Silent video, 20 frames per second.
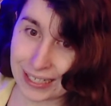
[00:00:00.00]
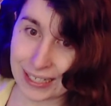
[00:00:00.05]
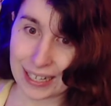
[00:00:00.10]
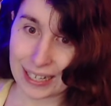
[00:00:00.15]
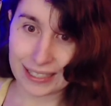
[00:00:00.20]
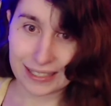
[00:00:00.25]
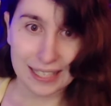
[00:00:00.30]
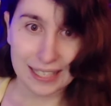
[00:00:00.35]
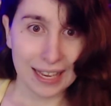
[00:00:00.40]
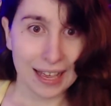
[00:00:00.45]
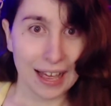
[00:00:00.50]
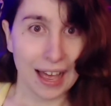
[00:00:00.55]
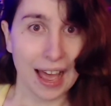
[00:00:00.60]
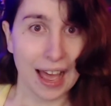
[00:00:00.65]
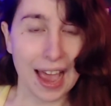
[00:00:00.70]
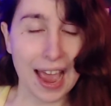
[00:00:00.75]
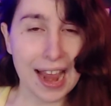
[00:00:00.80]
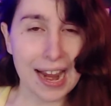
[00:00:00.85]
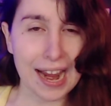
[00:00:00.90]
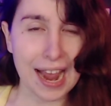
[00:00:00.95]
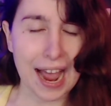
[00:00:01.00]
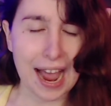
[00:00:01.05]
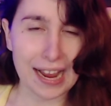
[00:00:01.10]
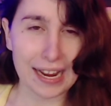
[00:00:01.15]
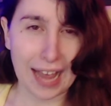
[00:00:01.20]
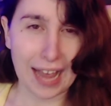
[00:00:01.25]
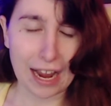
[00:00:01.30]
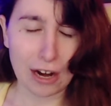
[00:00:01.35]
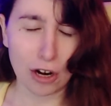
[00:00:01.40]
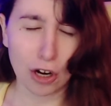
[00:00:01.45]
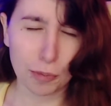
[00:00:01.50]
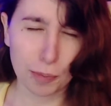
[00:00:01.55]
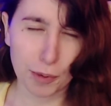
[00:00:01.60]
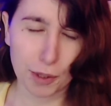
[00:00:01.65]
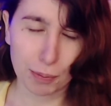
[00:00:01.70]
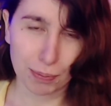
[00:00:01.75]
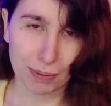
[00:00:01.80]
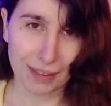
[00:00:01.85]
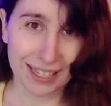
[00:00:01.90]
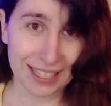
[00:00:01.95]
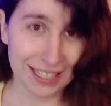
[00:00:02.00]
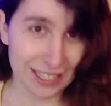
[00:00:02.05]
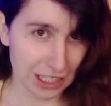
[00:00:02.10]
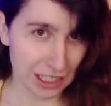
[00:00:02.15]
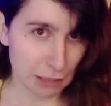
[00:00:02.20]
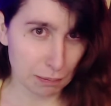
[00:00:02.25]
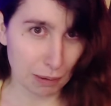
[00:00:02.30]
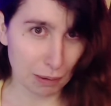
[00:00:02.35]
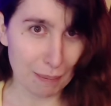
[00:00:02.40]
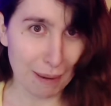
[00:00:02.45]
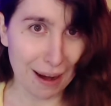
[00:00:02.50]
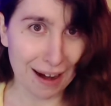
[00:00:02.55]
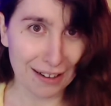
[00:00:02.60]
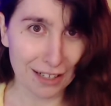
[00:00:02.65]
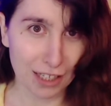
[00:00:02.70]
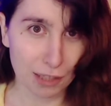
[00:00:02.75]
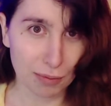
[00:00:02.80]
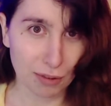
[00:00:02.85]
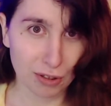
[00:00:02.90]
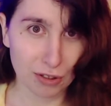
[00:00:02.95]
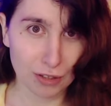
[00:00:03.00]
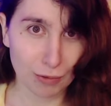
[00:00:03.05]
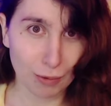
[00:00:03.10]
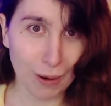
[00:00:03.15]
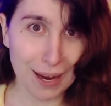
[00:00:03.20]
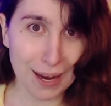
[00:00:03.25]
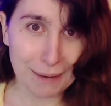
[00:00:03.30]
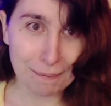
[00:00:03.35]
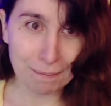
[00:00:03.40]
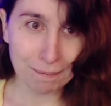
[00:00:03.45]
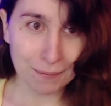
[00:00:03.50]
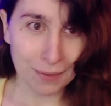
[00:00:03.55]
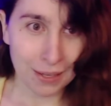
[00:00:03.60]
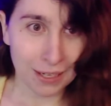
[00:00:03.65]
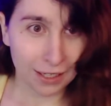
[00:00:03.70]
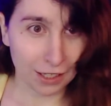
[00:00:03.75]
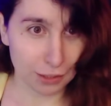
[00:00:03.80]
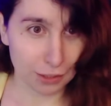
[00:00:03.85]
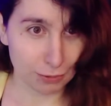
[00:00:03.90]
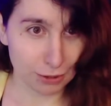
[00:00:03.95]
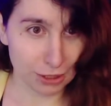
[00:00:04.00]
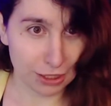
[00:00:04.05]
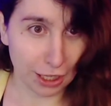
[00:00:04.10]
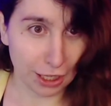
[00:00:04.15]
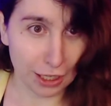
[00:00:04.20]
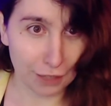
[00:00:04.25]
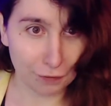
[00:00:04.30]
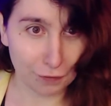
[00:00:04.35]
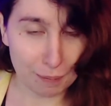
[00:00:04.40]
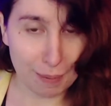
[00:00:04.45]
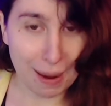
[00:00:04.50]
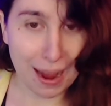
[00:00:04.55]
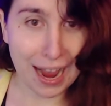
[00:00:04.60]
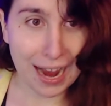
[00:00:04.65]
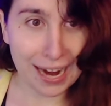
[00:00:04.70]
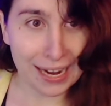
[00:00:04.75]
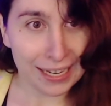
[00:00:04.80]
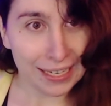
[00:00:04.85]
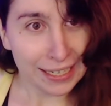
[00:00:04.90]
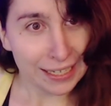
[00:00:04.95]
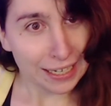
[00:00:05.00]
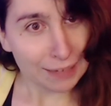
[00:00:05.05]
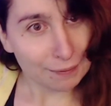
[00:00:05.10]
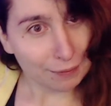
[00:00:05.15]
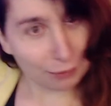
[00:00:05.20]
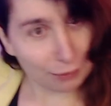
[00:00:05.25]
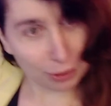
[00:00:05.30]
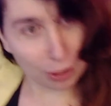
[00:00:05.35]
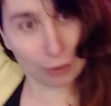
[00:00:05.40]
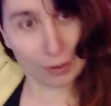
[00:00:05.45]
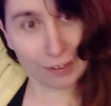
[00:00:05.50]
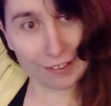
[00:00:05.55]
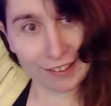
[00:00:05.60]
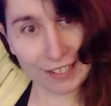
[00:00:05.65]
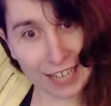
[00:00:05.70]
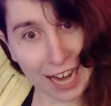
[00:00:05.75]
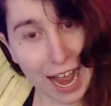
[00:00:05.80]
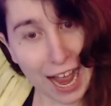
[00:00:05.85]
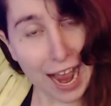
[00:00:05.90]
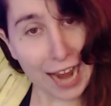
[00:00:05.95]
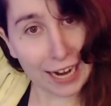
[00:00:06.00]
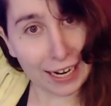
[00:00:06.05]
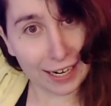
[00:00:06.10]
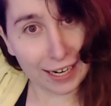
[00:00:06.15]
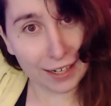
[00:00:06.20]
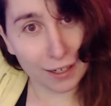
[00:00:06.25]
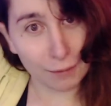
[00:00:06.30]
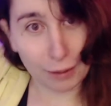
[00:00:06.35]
It's, hey, I hope you played Super Mario Bros. 1, because we're starting from high, and then we're going higher.